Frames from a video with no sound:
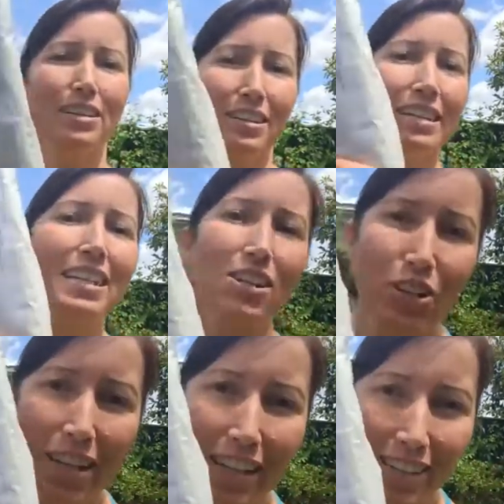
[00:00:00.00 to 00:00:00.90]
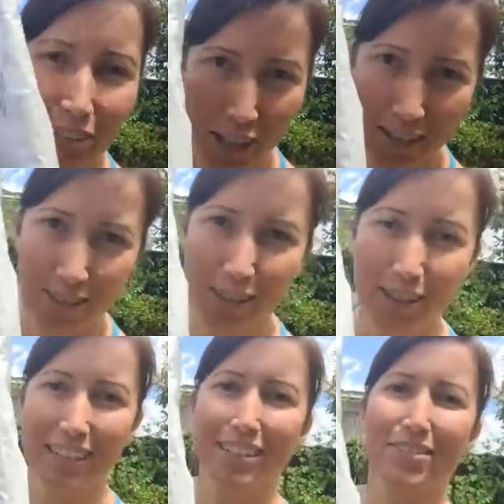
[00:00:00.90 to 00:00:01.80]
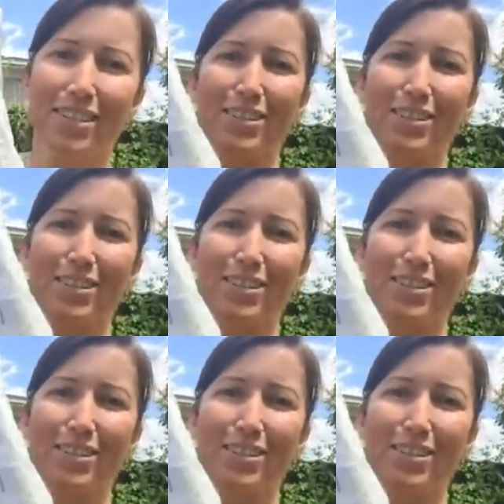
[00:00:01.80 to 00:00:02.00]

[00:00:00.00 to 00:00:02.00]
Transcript: literally just got delivered,